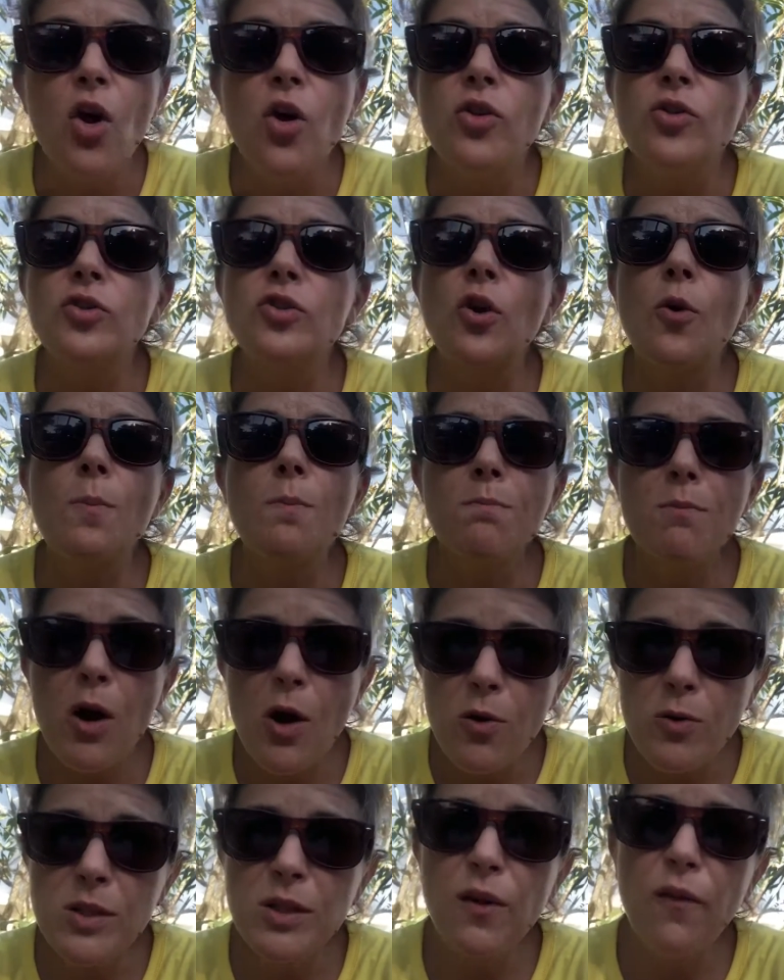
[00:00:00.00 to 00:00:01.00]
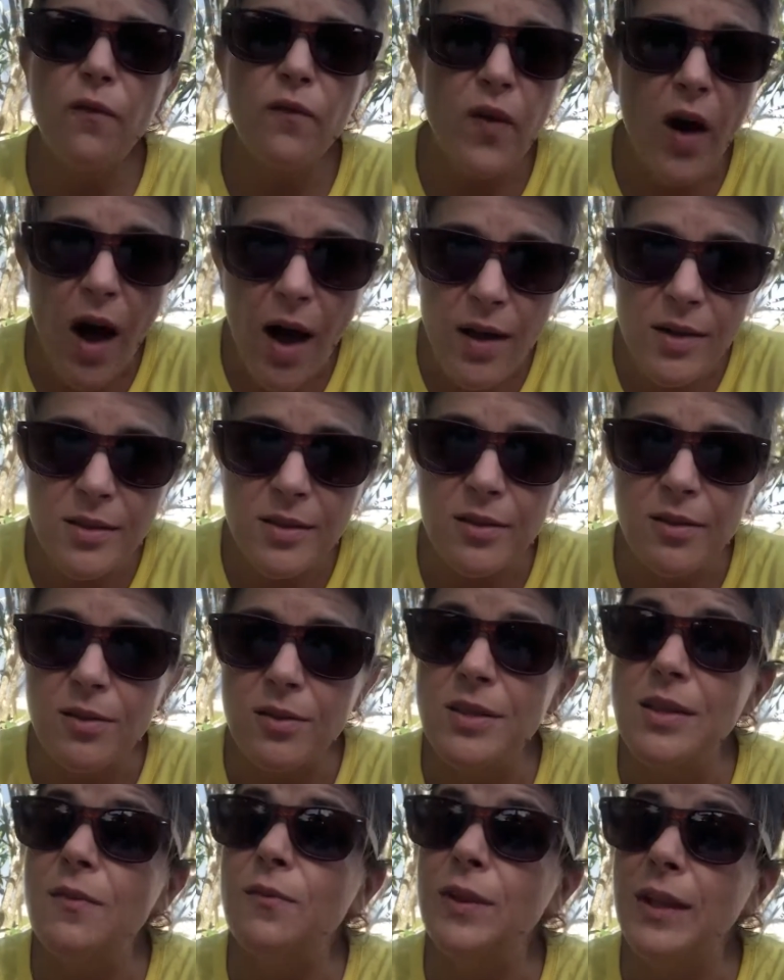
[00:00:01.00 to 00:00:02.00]
So most
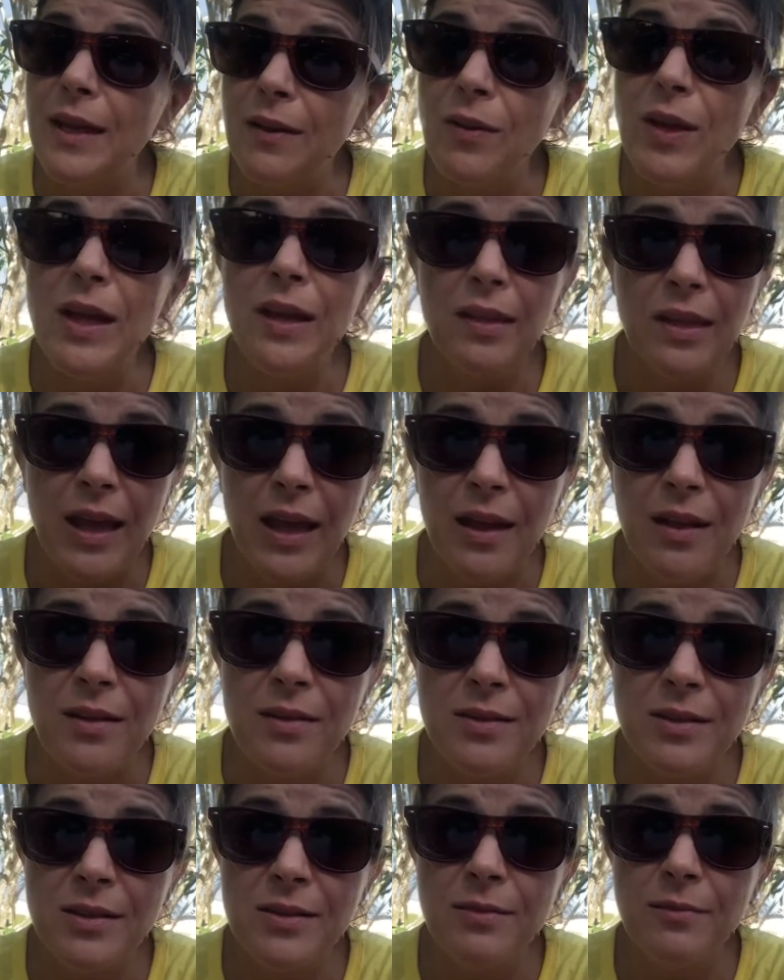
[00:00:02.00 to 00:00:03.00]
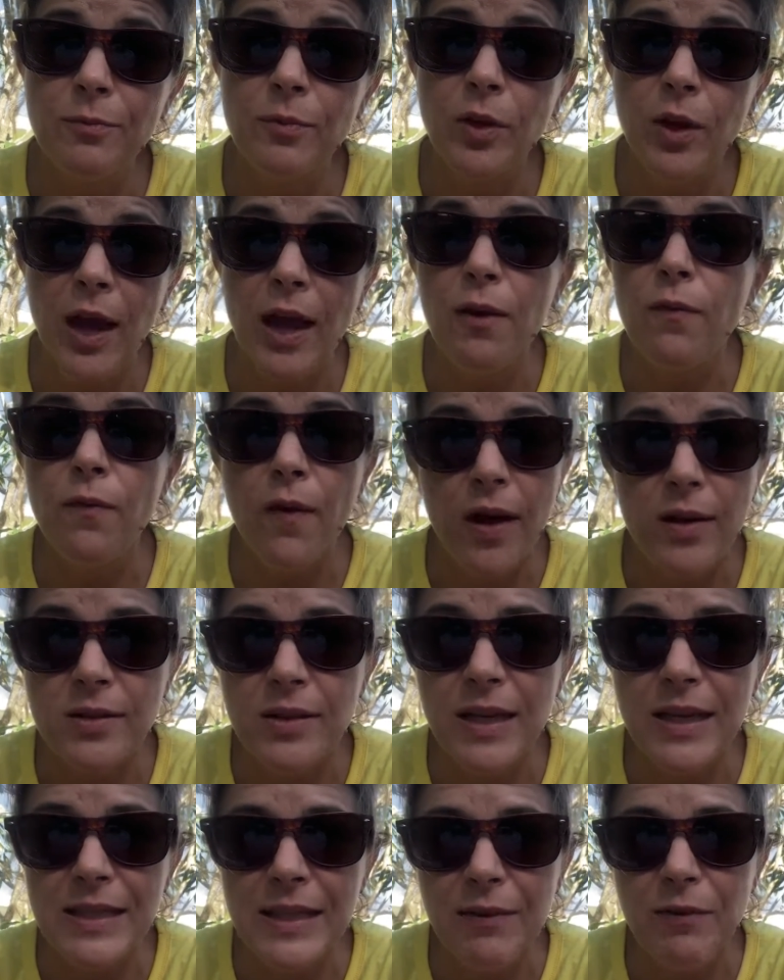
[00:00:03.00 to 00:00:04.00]
fossils of living things, okay,
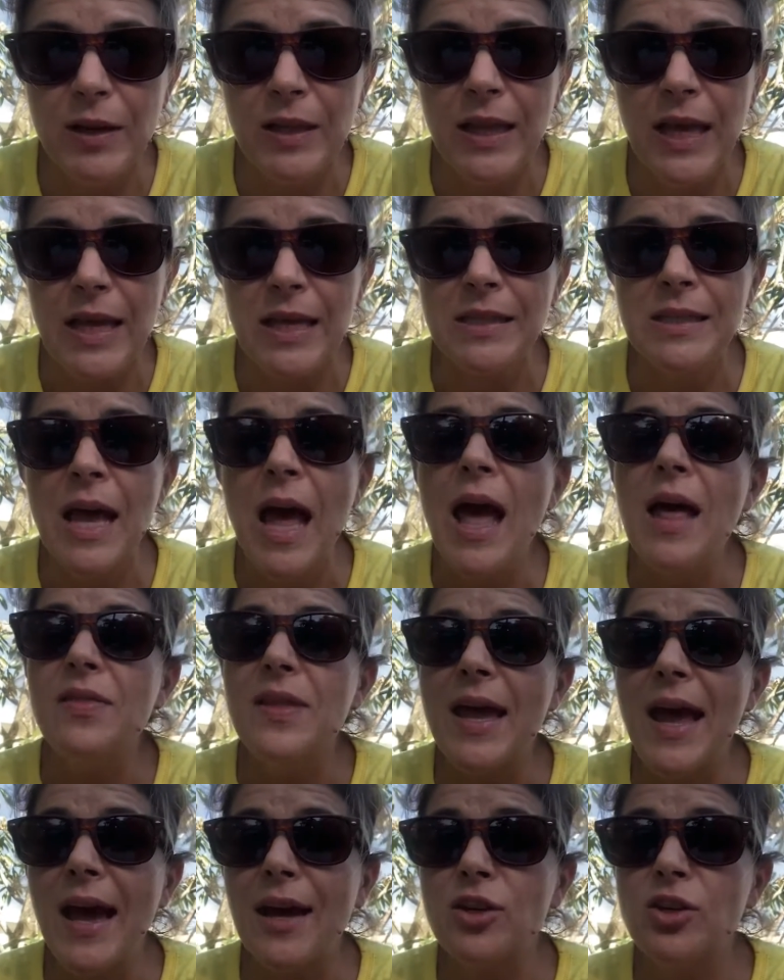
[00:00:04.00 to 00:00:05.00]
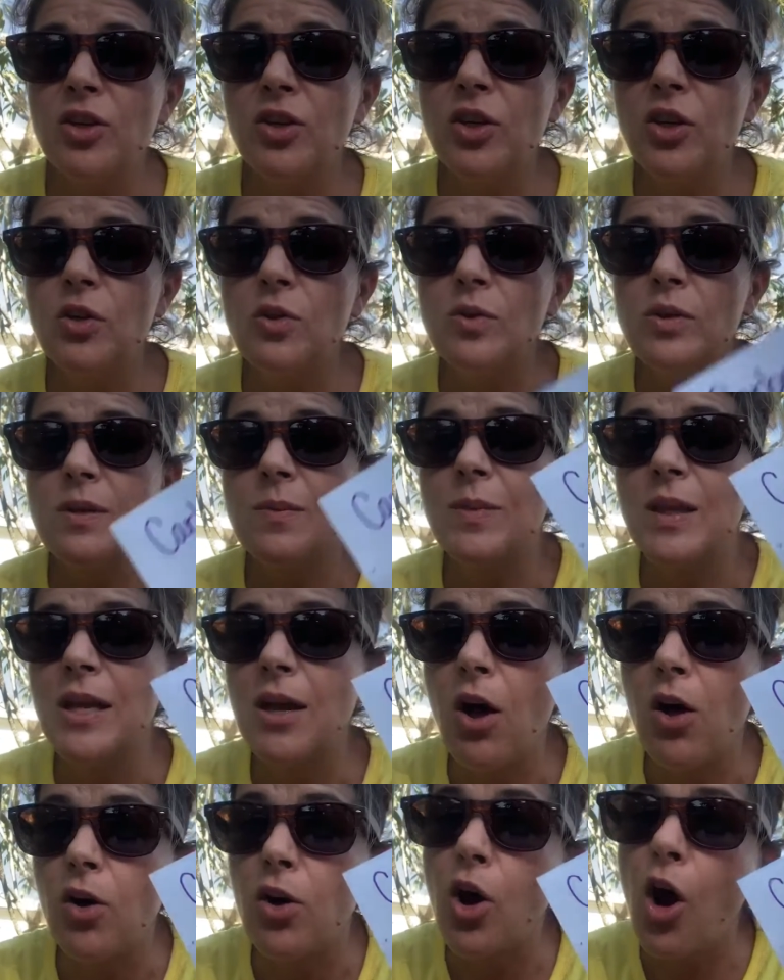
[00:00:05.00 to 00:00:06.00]
fossilized living things, they actually use something
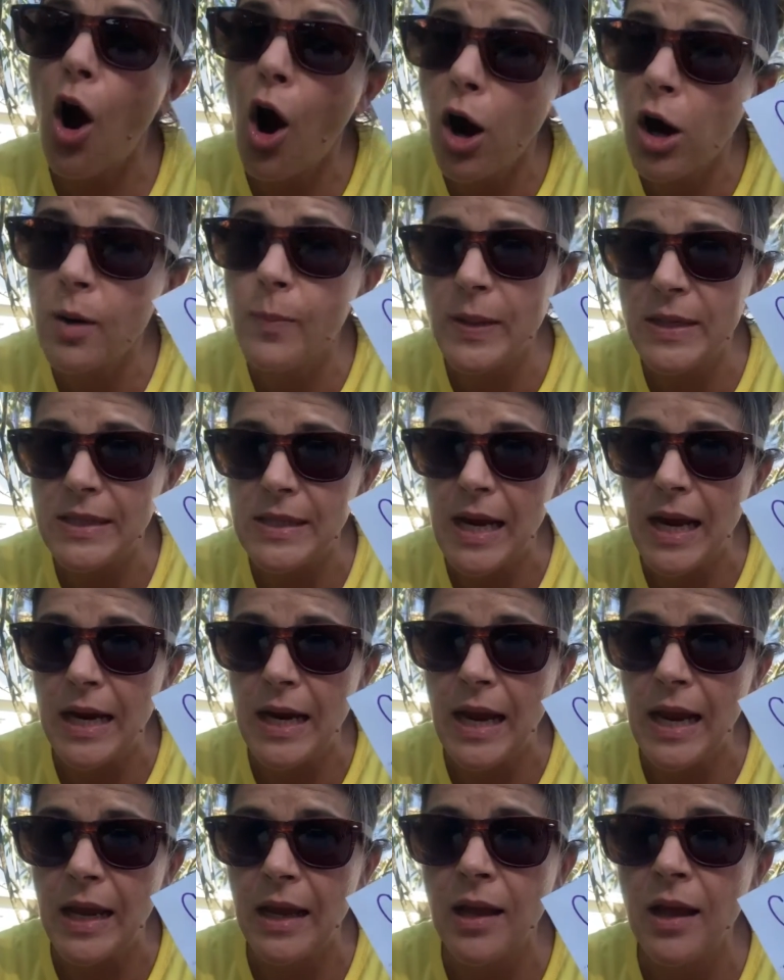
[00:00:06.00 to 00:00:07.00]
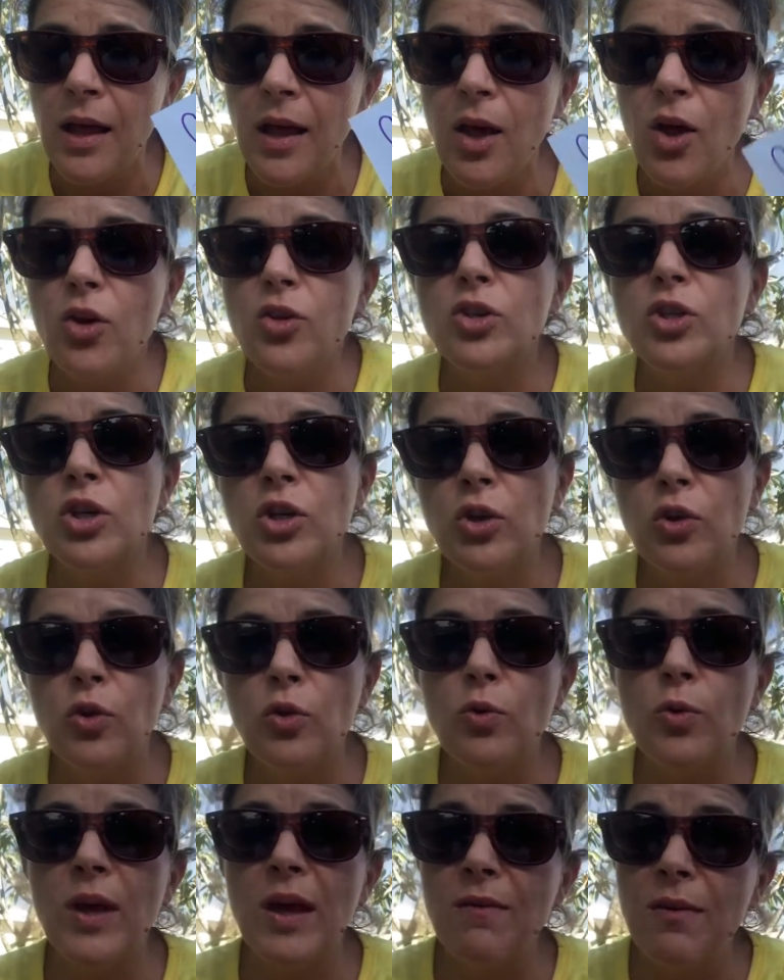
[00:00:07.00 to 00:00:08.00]
called carbon dating
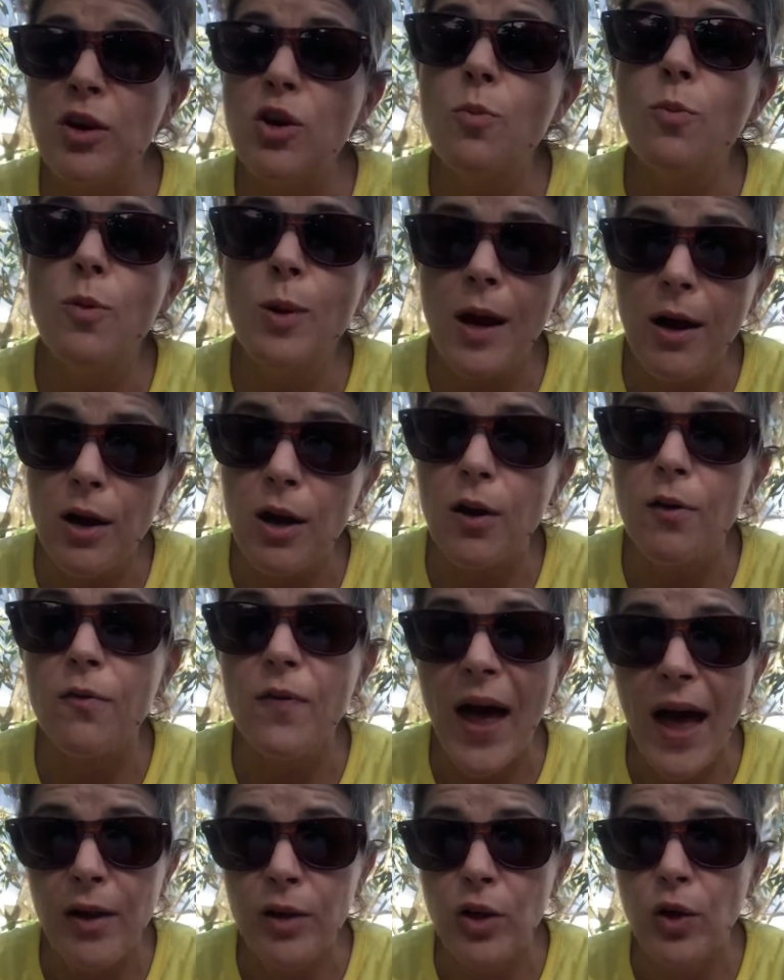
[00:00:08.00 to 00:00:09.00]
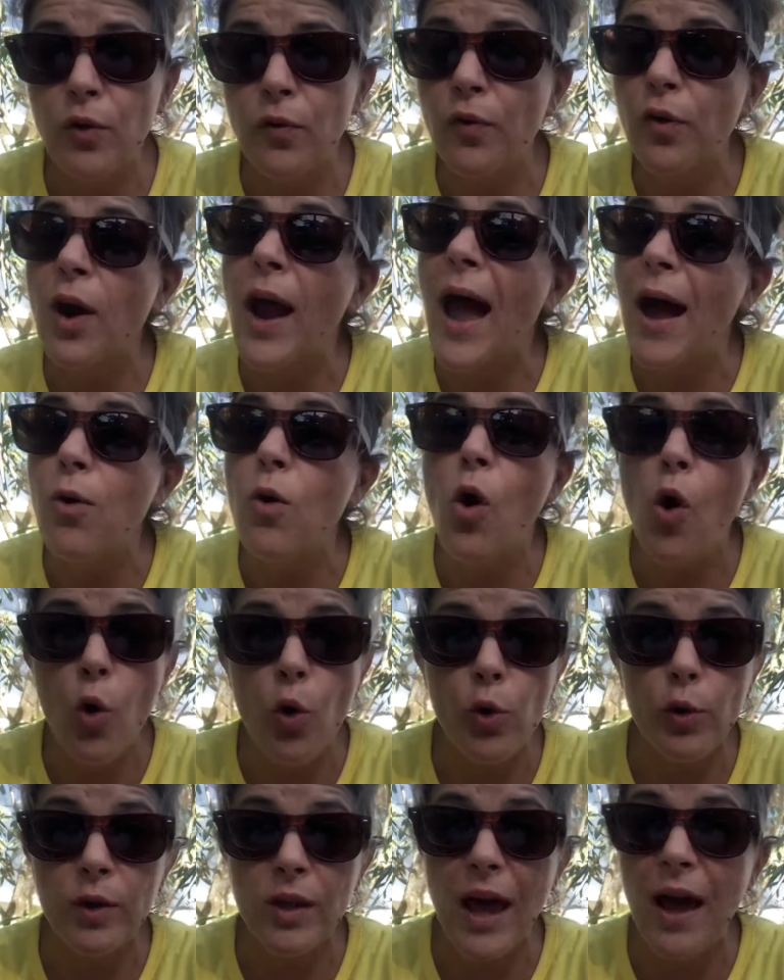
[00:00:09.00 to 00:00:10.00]
to give a numerical value for how
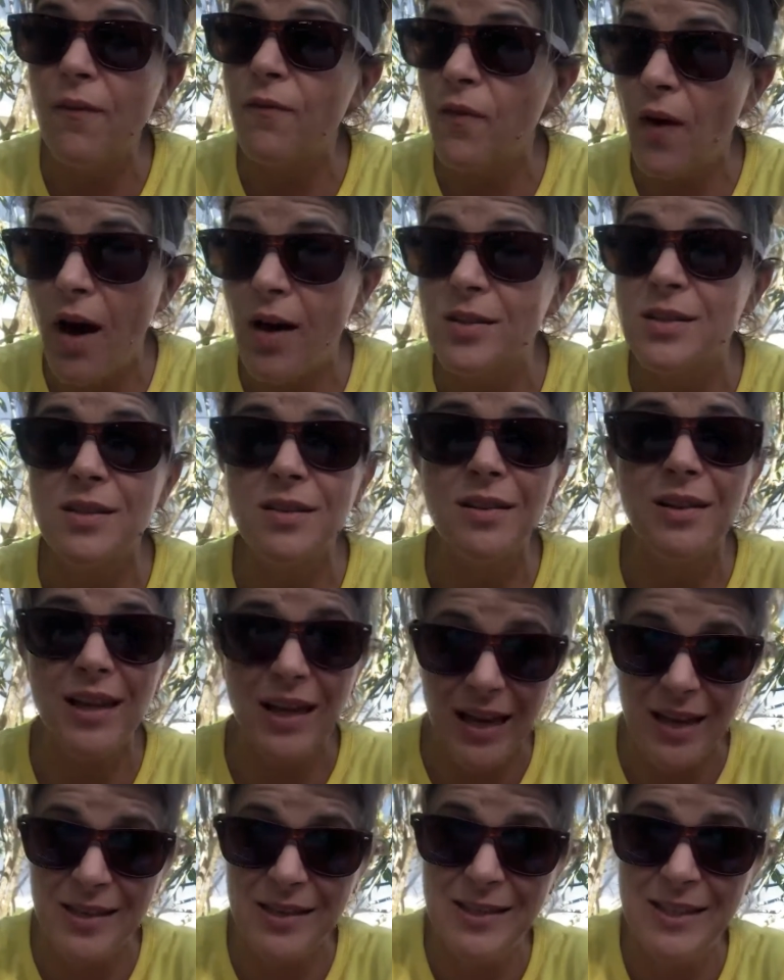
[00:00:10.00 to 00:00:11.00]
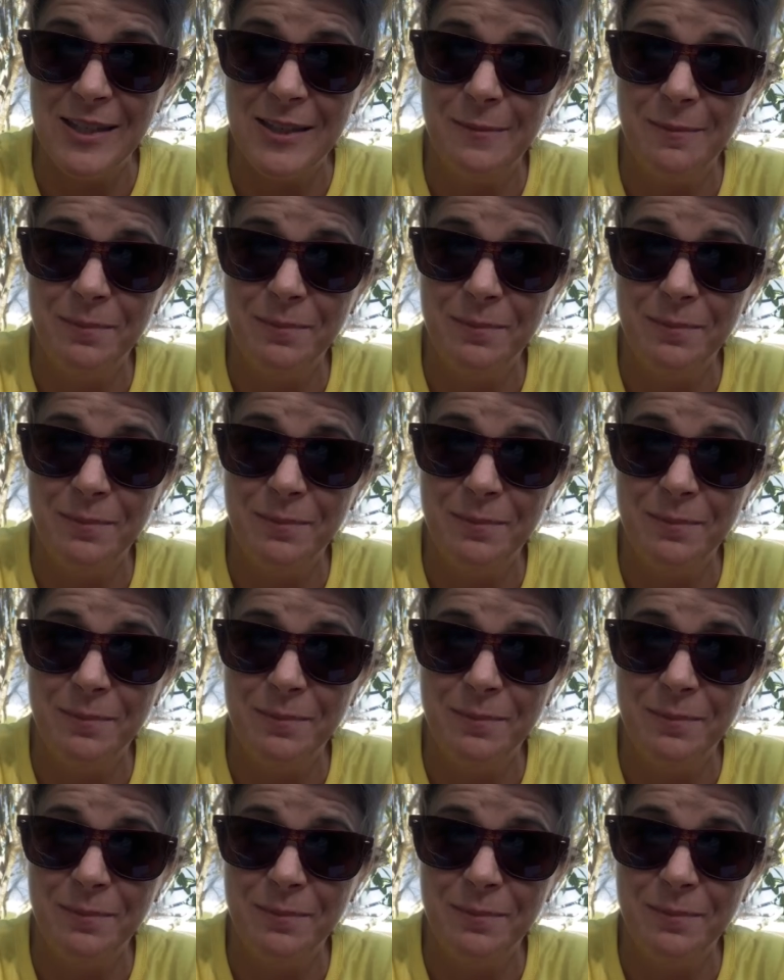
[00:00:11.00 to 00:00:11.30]
old that fossil is.